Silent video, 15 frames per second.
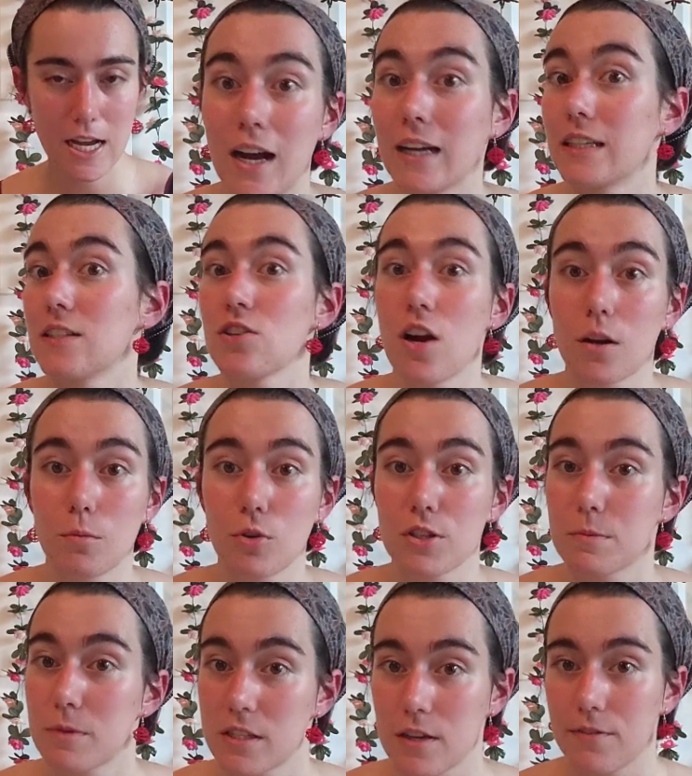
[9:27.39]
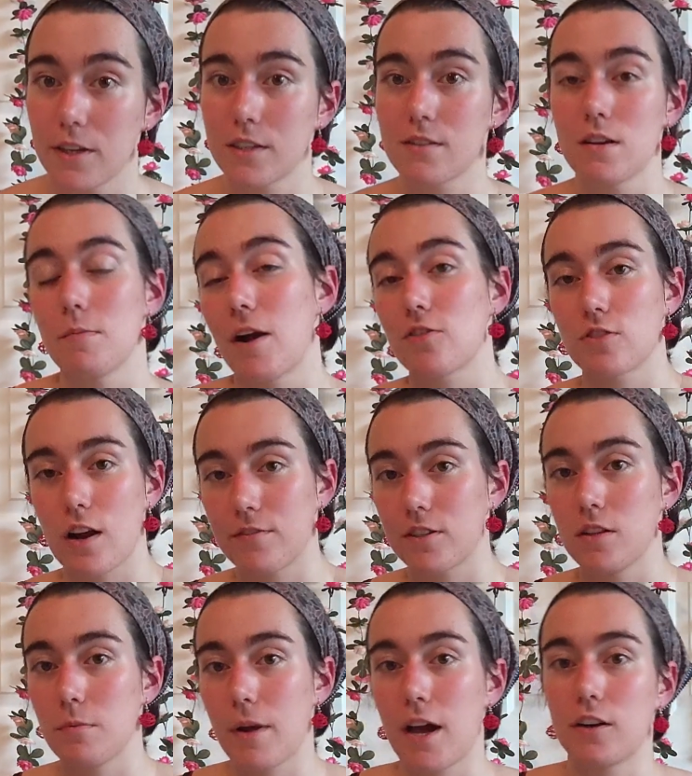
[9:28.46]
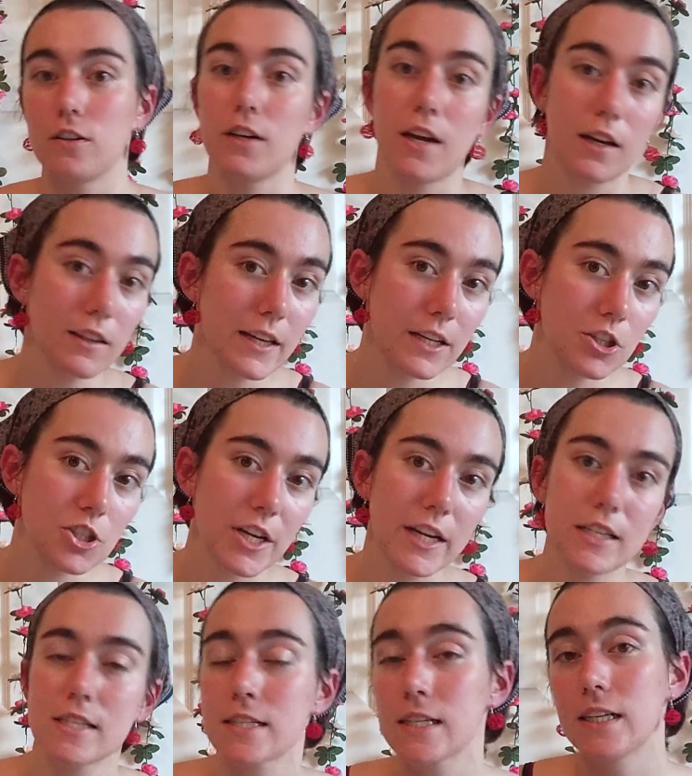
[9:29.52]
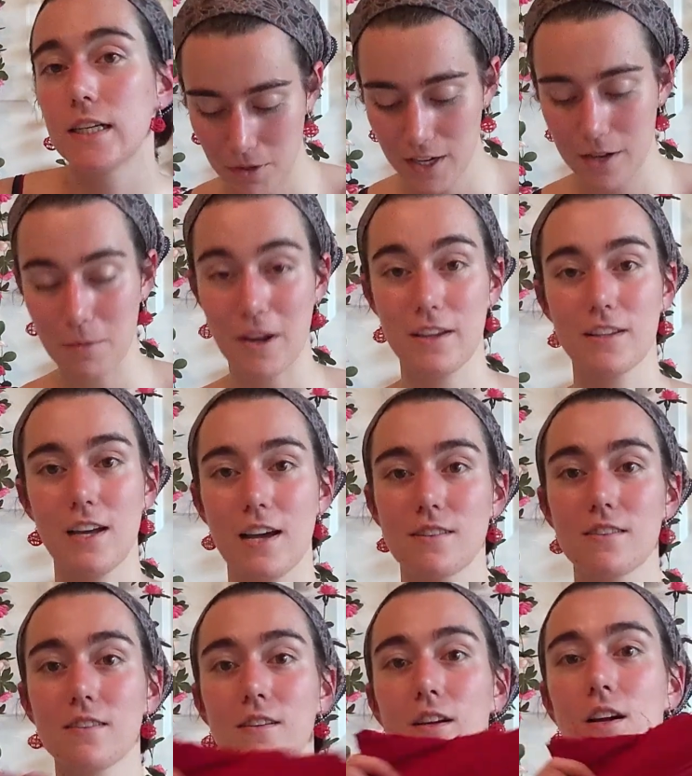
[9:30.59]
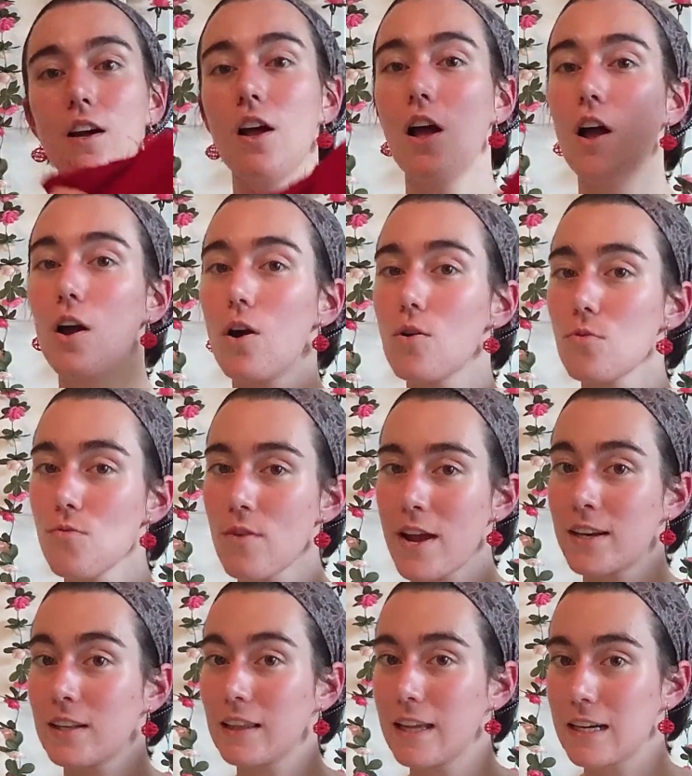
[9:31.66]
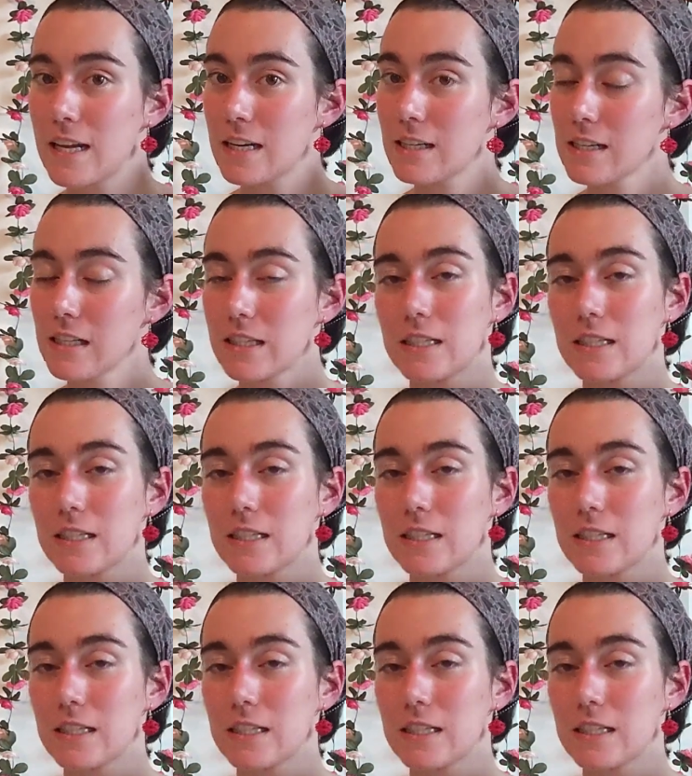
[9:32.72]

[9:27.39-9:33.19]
I can talk more specifics about drafting the pattern at a later date. But anyway, yes, red linen.